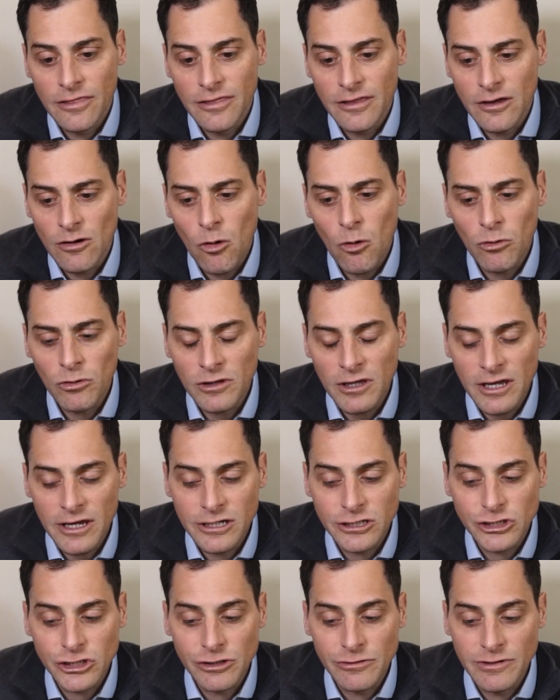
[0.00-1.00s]
The only
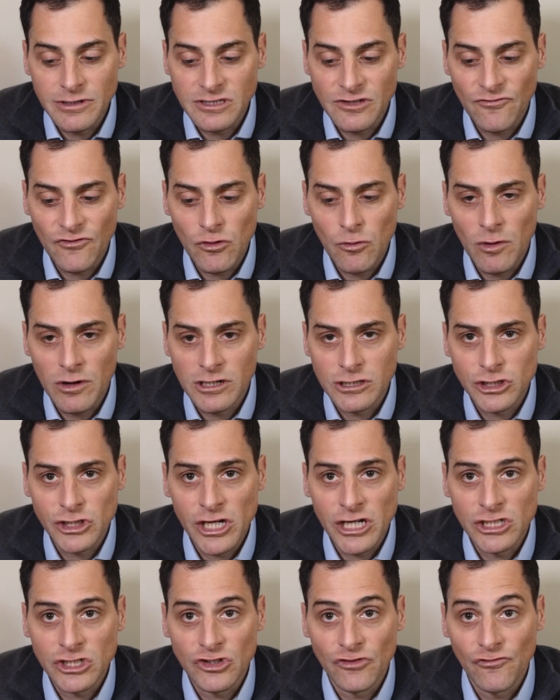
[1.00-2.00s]
issue is if you want to
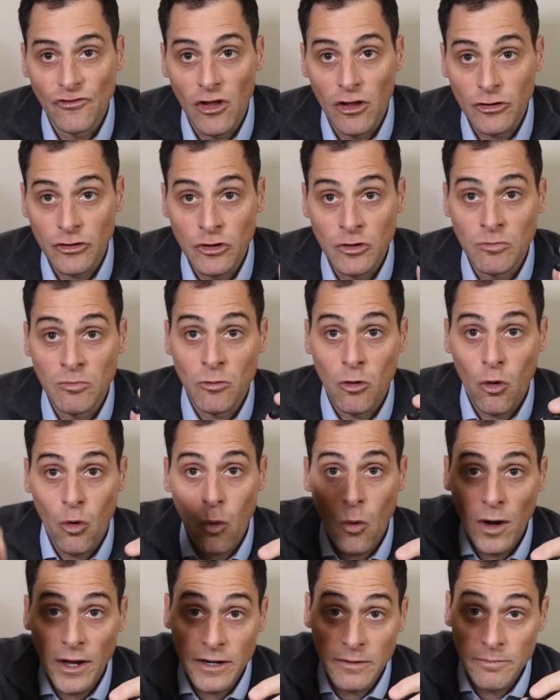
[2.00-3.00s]
change the volume
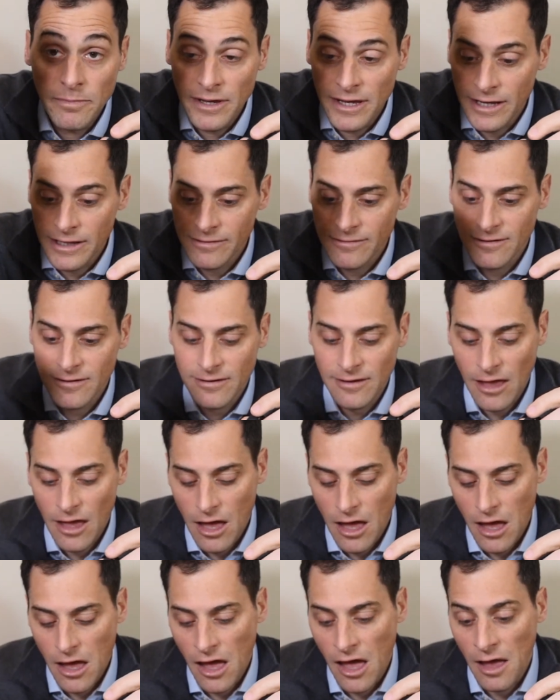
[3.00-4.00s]
quite a bit,
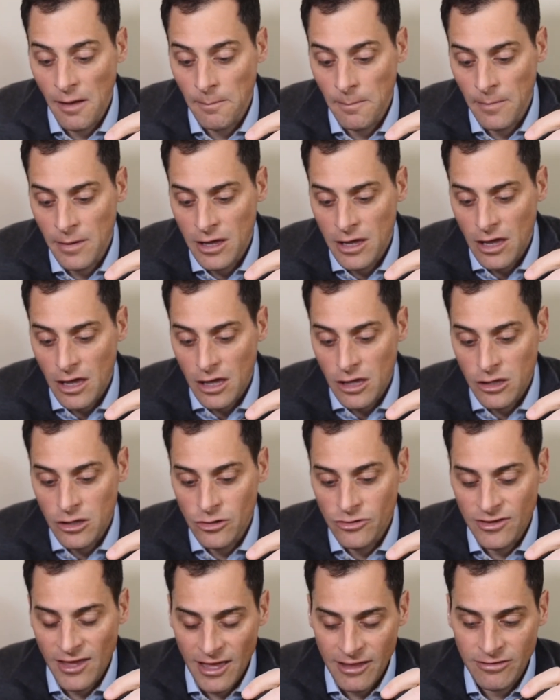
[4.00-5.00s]

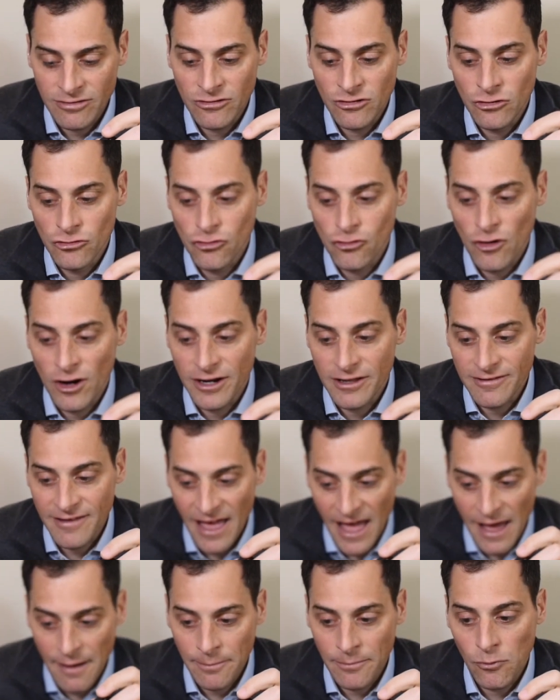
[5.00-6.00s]
you tend to try to
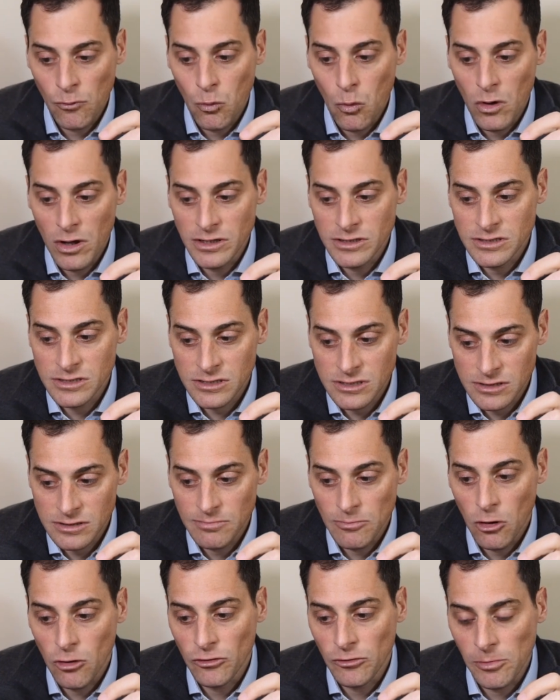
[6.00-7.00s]
tap
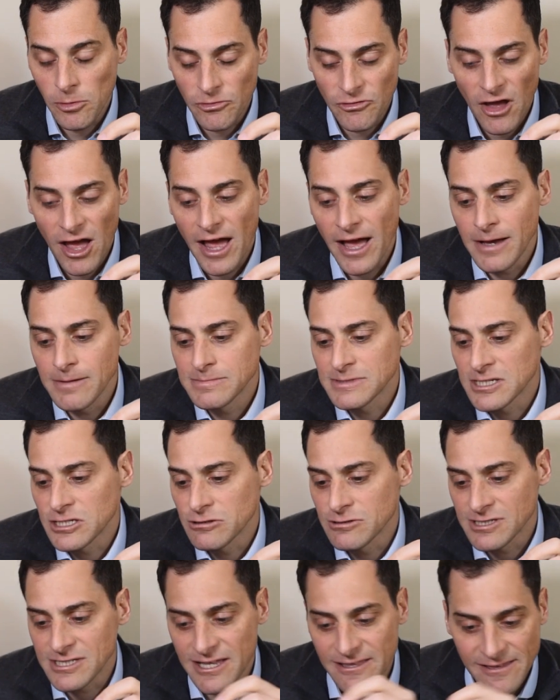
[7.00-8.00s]
once multiple times
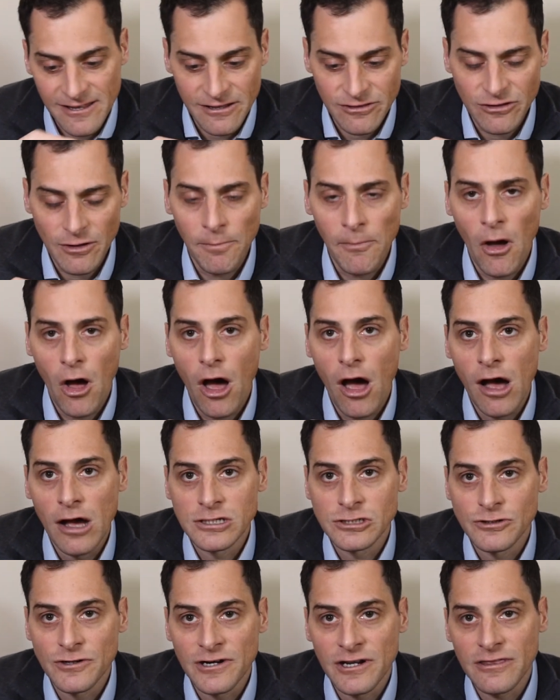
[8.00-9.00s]
and you send it into
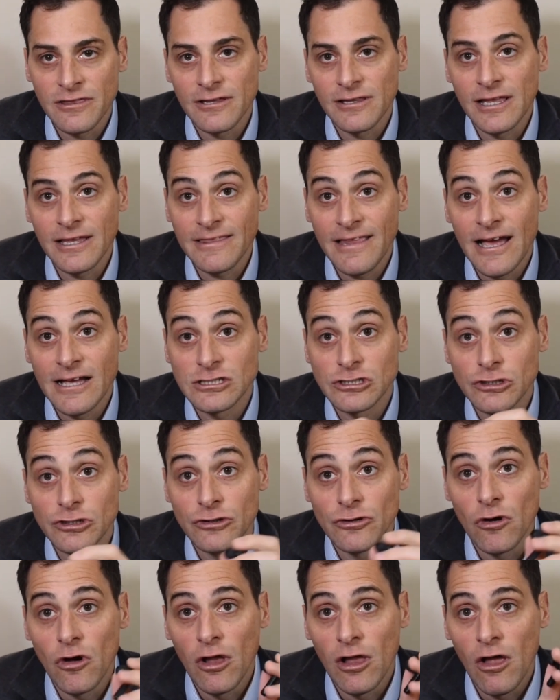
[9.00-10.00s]
pause or anything like that. So
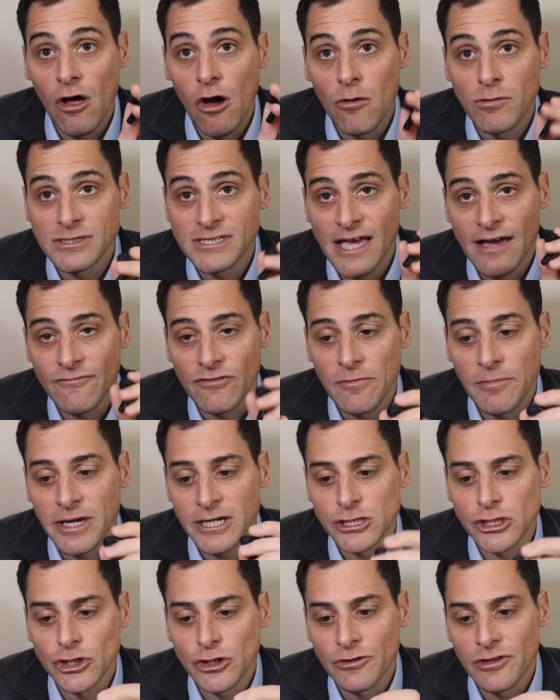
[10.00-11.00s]
you'll always have to
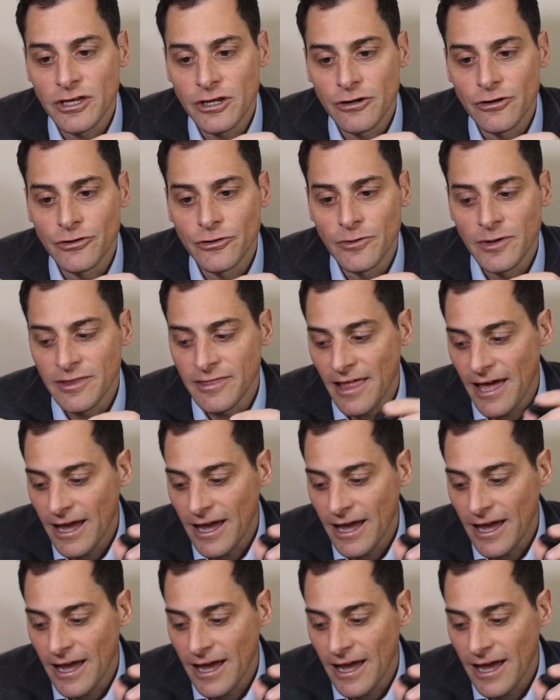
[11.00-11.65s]
make sure that you're doing